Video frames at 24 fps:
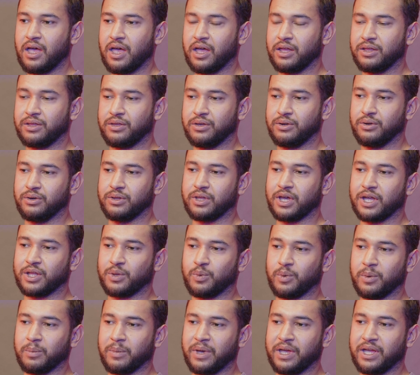And to do
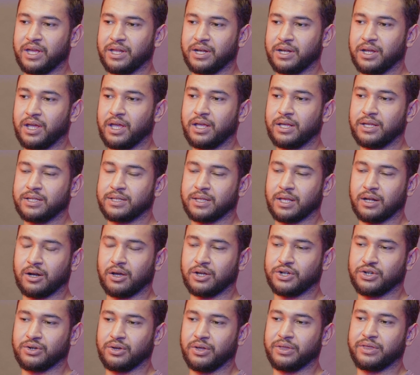that, we made
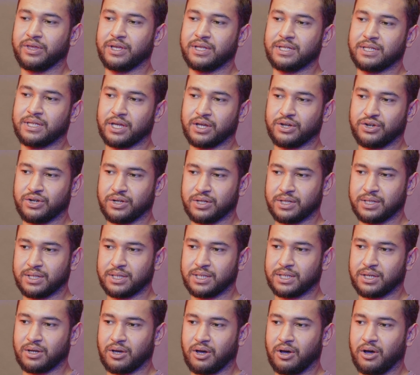histological thin
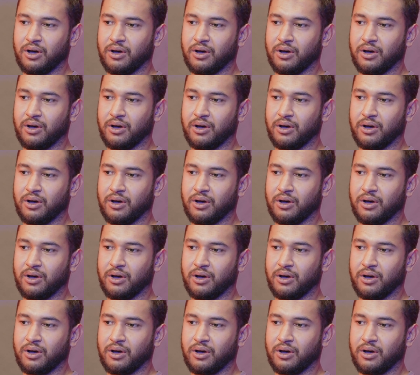sections